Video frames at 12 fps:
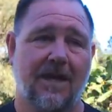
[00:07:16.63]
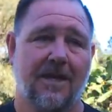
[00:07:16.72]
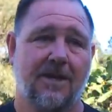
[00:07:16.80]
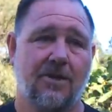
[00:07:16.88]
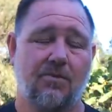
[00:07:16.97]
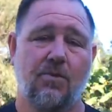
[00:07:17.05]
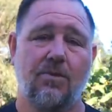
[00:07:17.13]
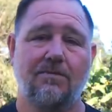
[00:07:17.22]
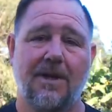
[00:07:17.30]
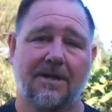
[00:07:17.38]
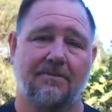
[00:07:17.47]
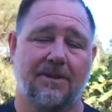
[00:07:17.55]
You will
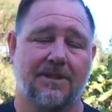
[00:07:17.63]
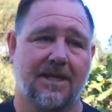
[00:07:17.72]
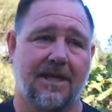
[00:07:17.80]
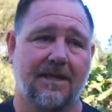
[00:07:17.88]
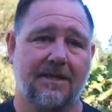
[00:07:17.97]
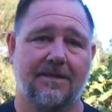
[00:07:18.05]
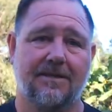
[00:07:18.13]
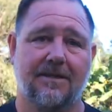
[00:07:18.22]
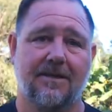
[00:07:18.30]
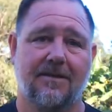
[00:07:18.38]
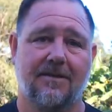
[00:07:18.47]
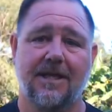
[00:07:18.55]
make mistakes.
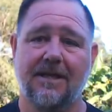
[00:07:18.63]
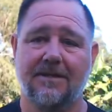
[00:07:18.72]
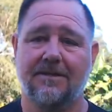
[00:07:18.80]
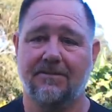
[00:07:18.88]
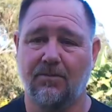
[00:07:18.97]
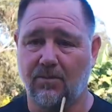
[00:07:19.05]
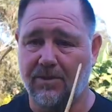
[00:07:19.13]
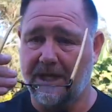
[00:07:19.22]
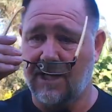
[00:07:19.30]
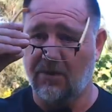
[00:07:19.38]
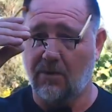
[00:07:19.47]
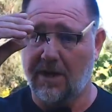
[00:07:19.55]
Things, you
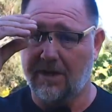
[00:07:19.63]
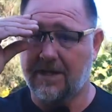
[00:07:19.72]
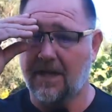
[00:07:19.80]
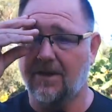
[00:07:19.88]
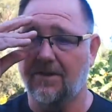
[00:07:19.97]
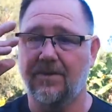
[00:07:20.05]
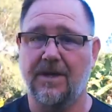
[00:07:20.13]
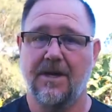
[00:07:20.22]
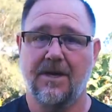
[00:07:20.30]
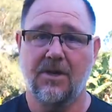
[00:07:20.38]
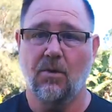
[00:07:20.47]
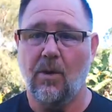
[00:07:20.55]
know, won't go
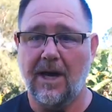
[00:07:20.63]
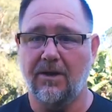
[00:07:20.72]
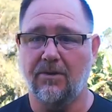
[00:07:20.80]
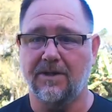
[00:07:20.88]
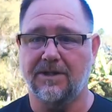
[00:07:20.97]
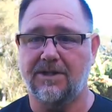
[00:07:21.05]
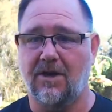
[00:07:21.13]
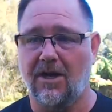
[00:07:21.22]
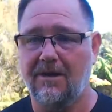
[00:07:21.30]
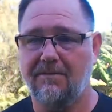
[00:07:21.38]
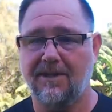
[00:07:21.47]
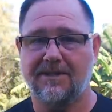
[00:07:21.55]
your way all the
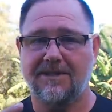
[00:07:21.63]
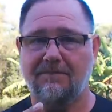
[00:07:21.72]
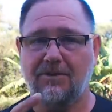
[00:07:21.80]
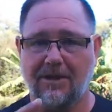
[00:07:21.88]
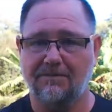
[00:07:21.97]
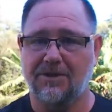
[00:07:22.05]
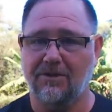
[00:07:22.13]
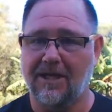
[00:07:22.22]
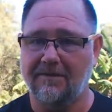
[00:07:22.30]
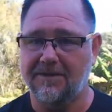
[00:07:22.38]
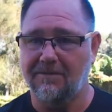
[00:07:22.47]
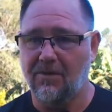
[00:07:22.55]
time, but sometimes you'll
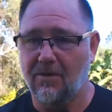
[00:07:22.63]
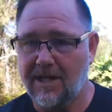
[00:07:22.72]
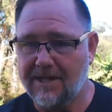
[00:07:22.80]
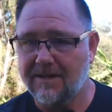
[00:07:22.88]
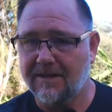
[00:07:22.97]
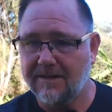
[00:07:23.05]
have some great